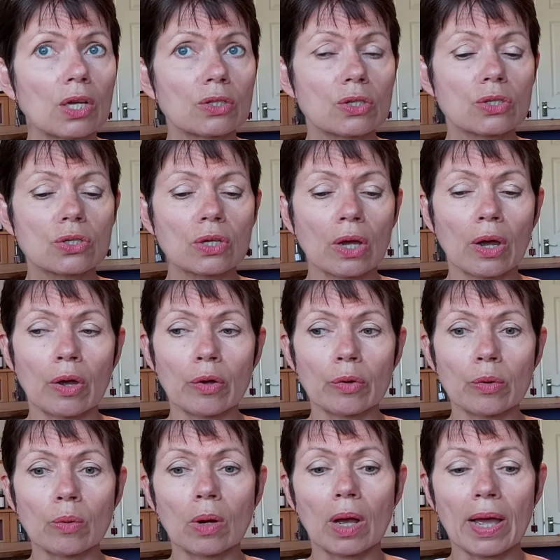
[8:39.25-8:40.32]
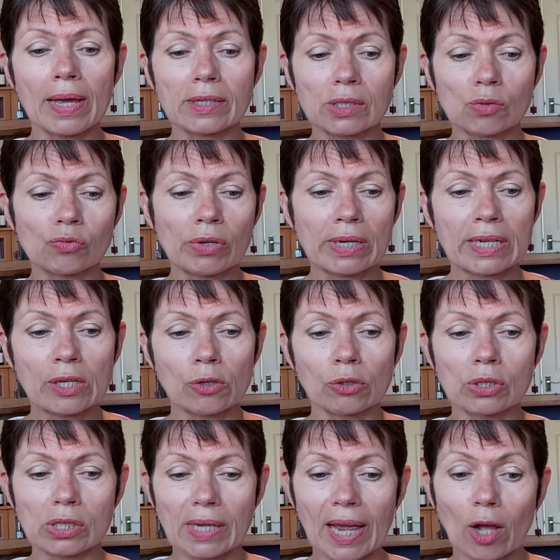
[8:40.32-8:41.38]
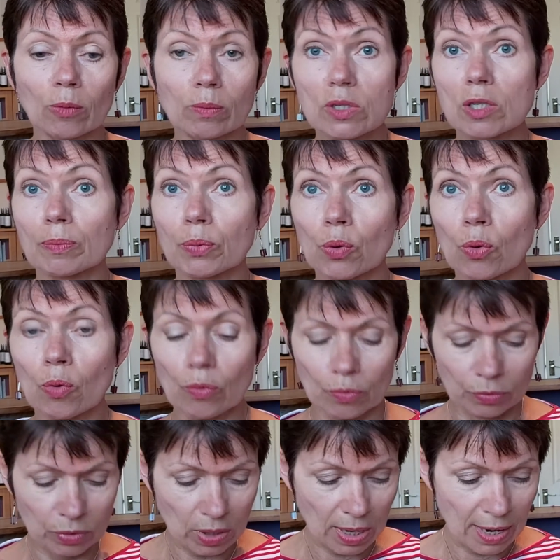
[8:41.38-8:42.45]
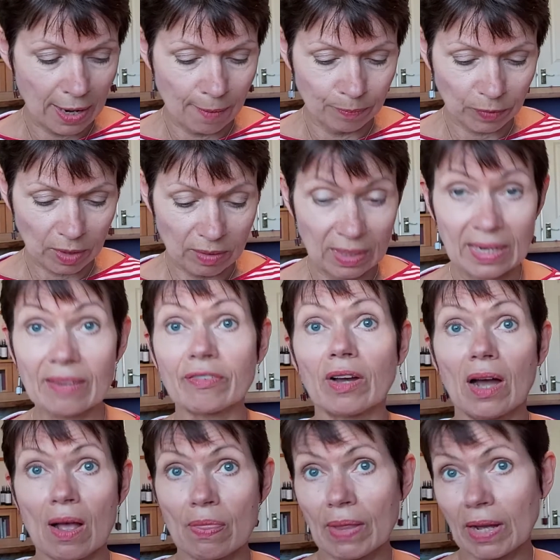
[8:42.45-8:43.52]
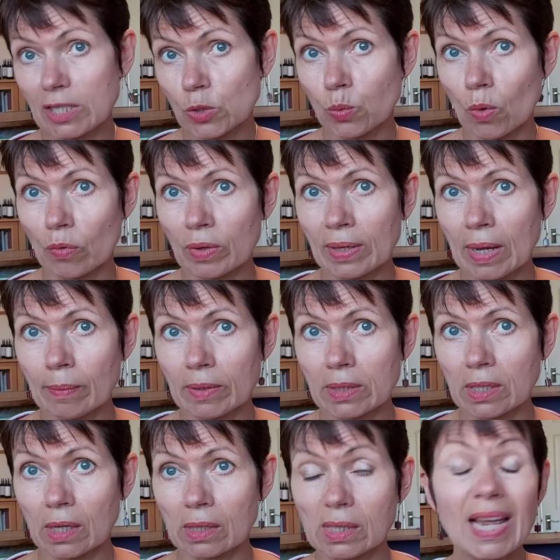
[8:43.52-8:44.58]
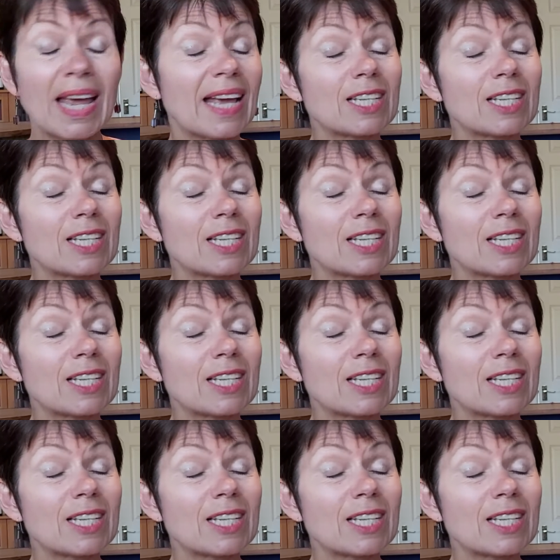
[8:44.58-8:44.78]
So it's really good to help support the liver, and that's what the lemon does.